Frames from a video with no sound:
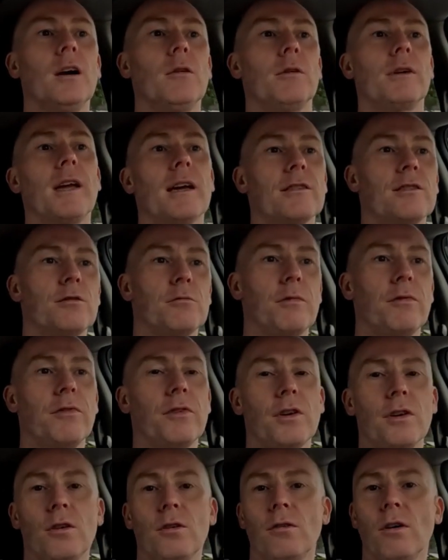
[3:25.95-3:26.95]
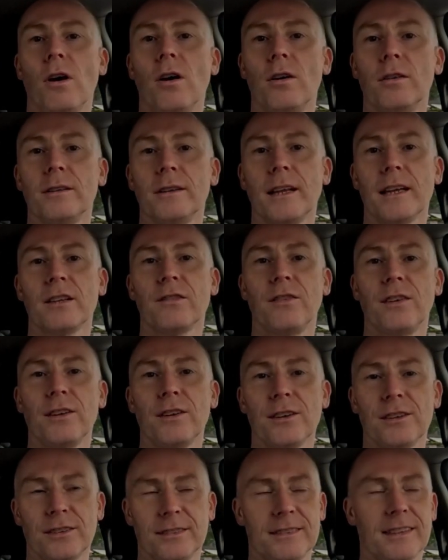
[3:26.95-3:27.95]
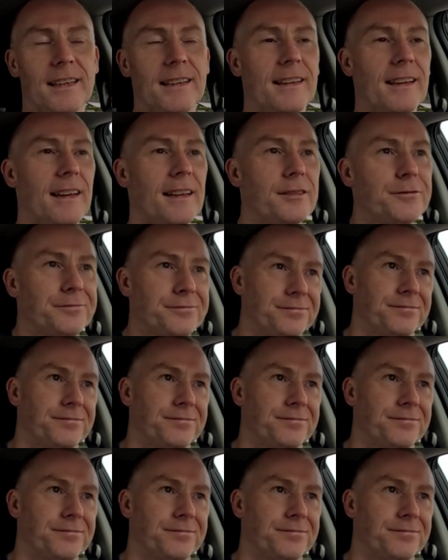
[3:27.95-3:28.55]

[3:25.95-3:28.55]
We'll catch up with you on the next video. Take care.